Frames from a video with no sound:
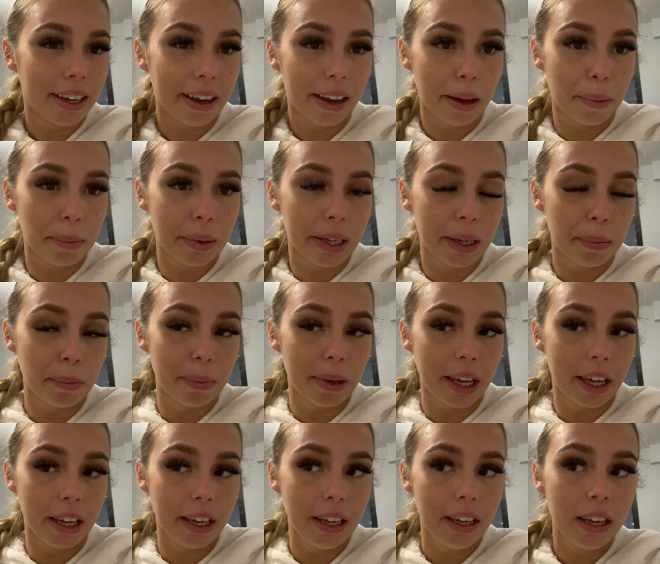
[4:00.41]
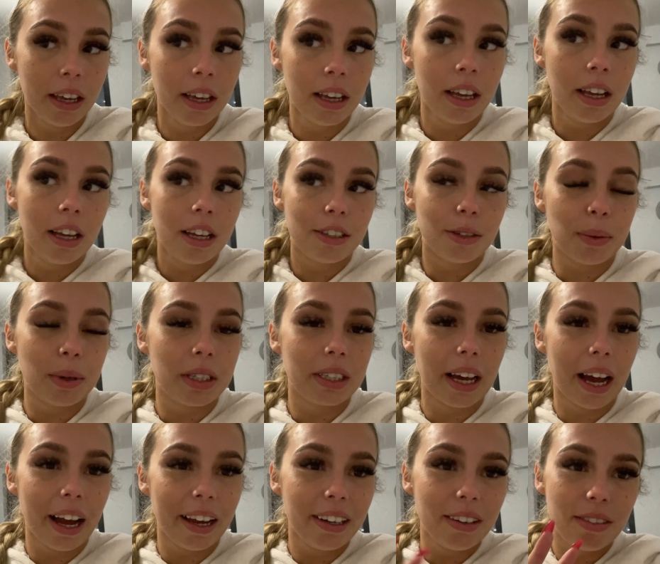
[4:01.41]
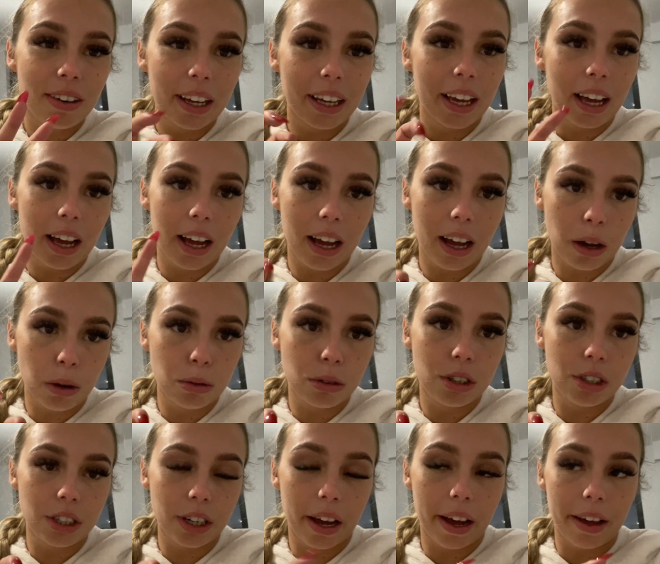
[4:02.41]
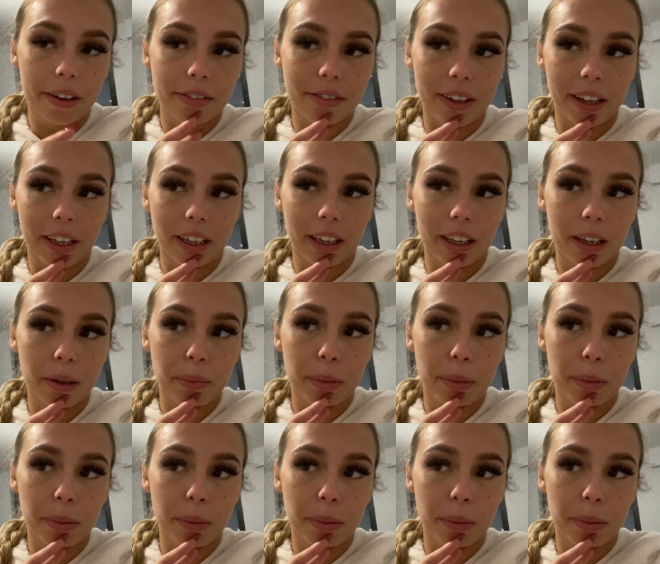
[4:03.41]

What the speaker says: Airbnb. So it's kind of like a house share thing,